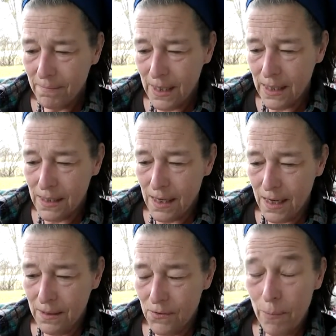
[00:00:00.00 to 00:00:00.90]
is
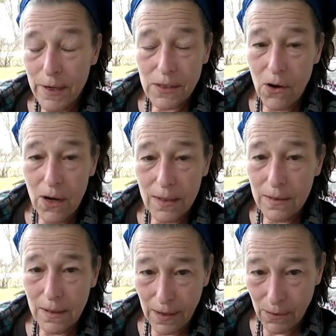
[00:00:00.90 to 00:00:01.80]
almost
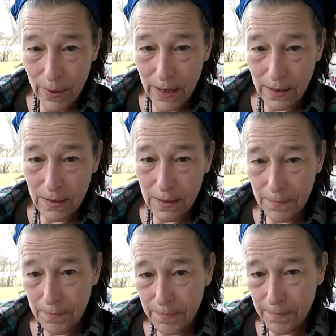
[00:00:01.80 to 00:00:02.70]
gone like the wind.
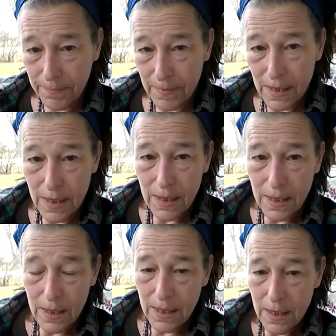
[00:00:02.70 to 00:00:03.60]

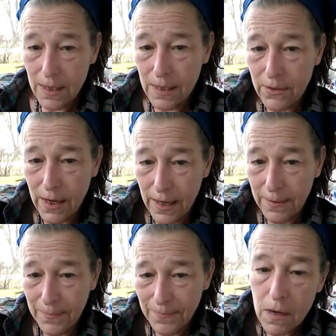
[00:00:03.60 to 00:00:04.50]
Okay,
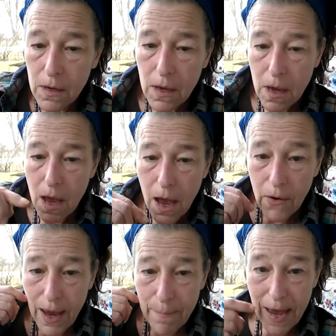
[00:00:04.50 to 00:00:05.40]

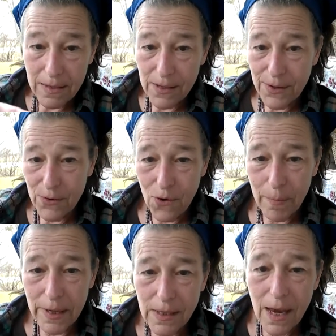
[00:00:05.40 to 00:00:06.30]
back to the
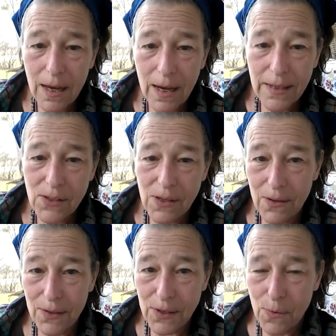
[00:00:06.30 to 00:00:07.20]
normies. Yeah, I just
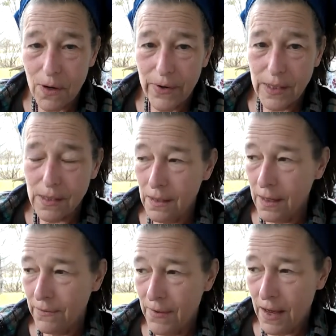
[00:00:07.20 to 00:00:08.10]
learned this word
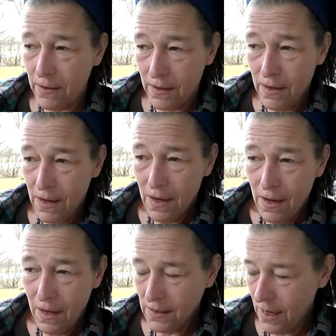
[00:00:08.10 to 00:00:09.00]
recently.
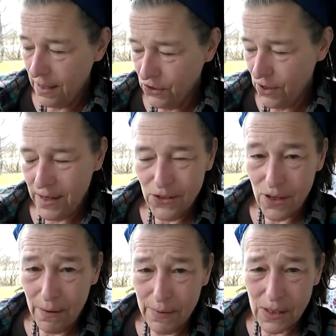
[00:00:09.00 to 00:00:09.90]
It's kind of strange
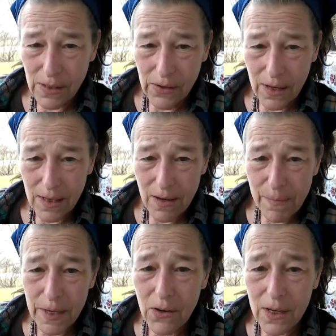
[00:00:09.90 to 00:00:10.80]
that I would just learn it because
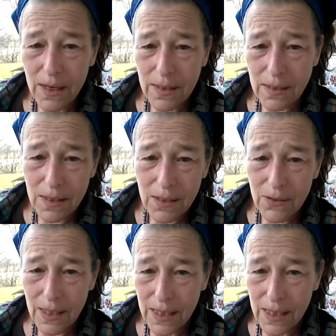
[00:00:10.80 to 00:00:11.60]
I've been looking into